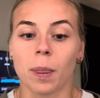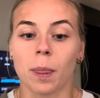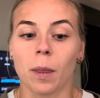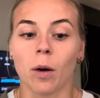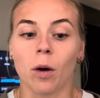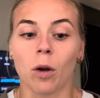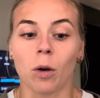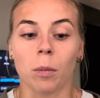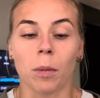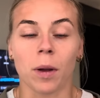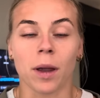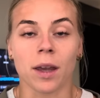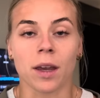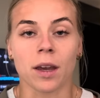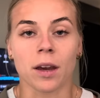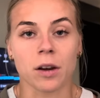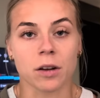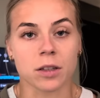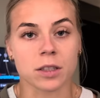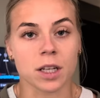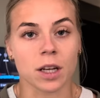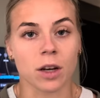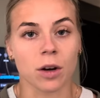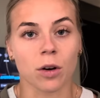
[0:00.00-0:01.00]
all my
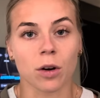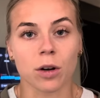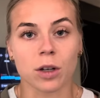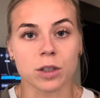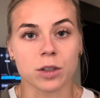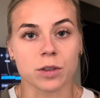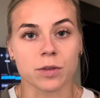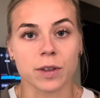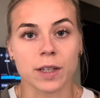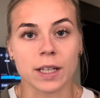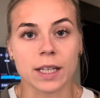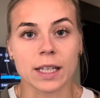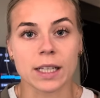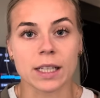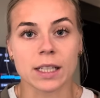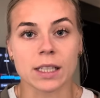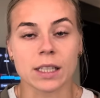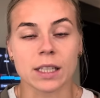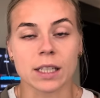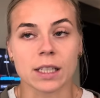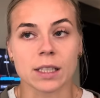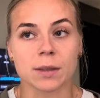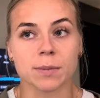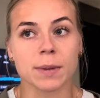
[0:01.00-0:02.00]
years in CrossFit.
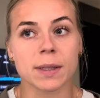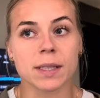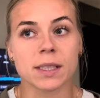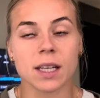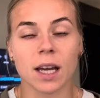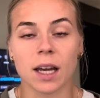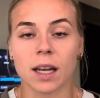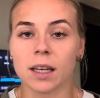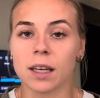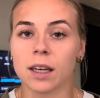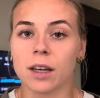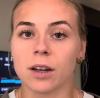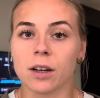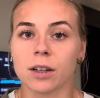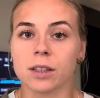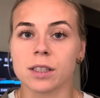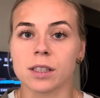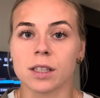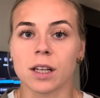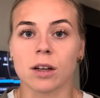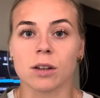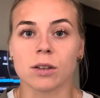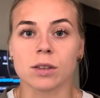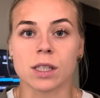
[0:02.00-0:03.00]
It's been 10 years
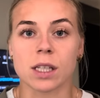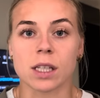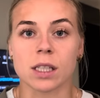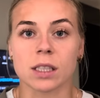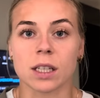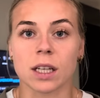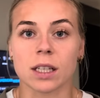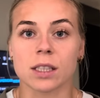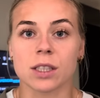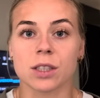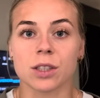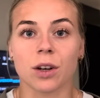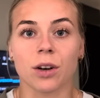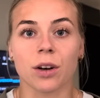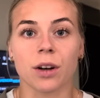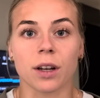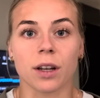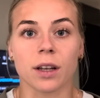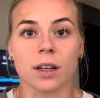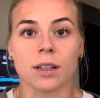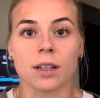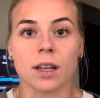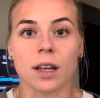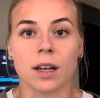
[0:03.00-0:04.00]
now since I
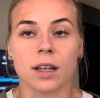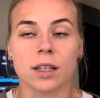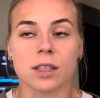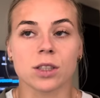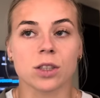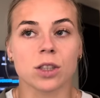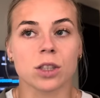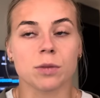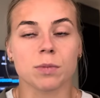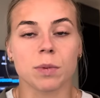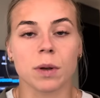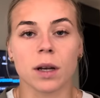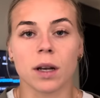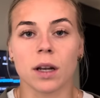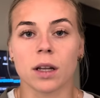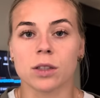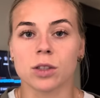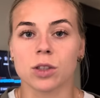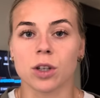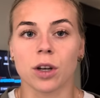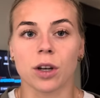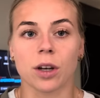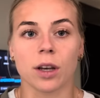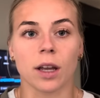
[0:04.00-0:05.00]
started, and it's just been a
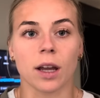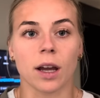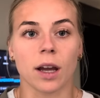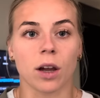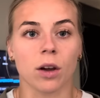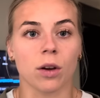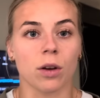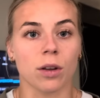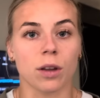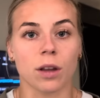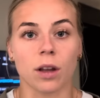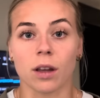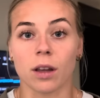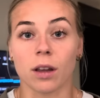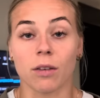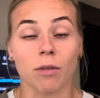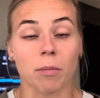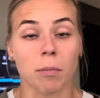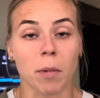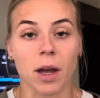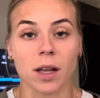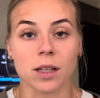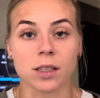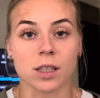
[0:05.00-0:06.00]
journey I could not have
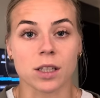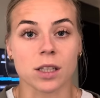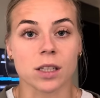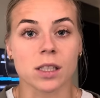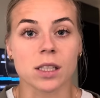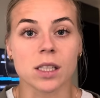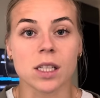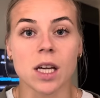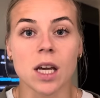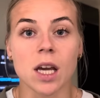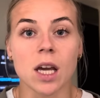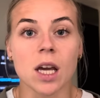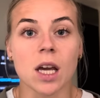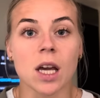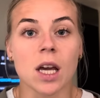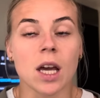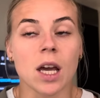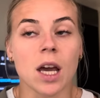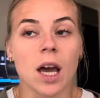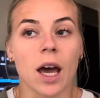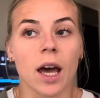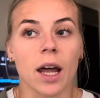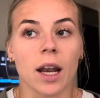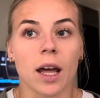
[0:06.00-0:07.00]
imagined.
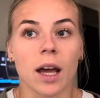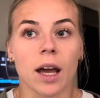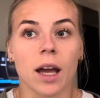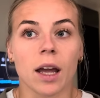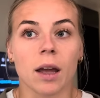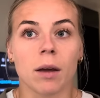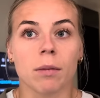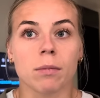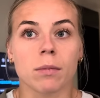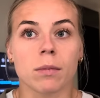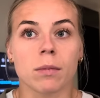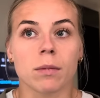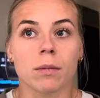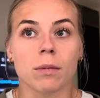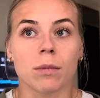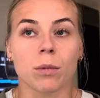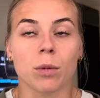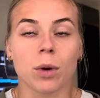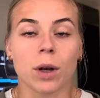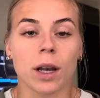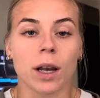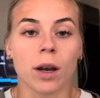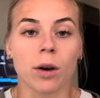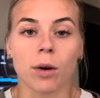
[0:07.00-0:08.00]
And I'm
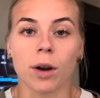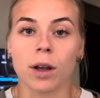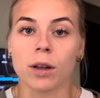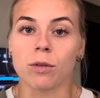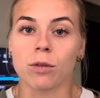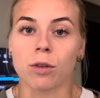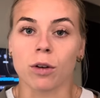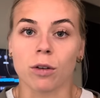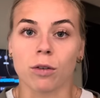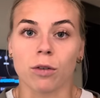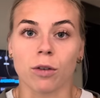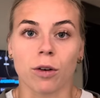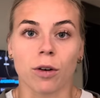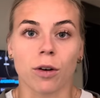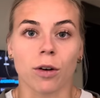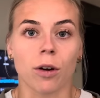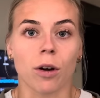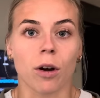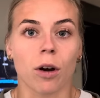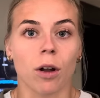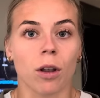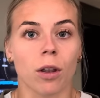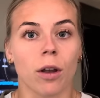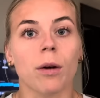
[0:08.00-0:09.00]
really grateful for
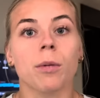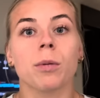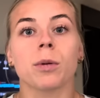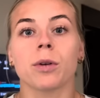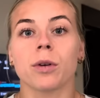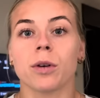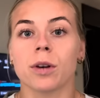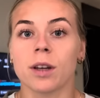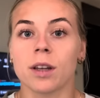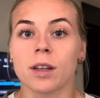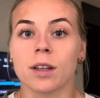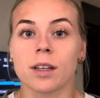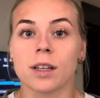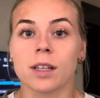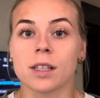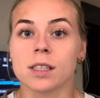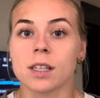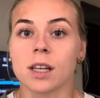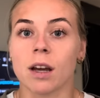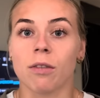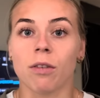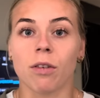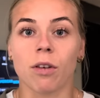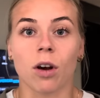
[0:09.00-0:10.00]
all the opportunities
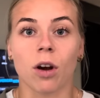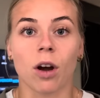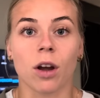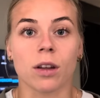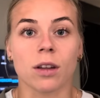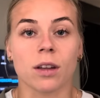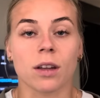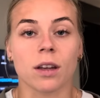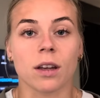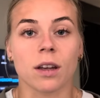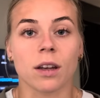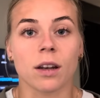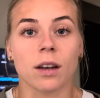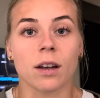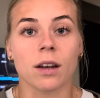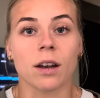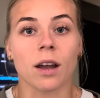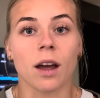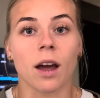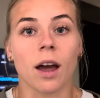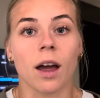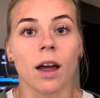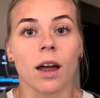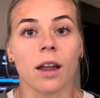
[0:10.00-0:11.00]
I've gotten,
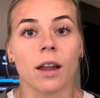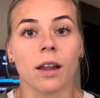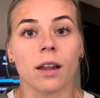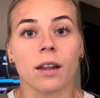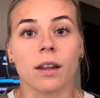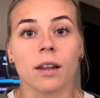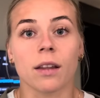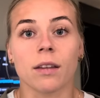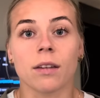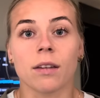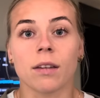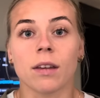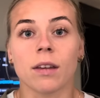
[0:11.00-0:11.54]
and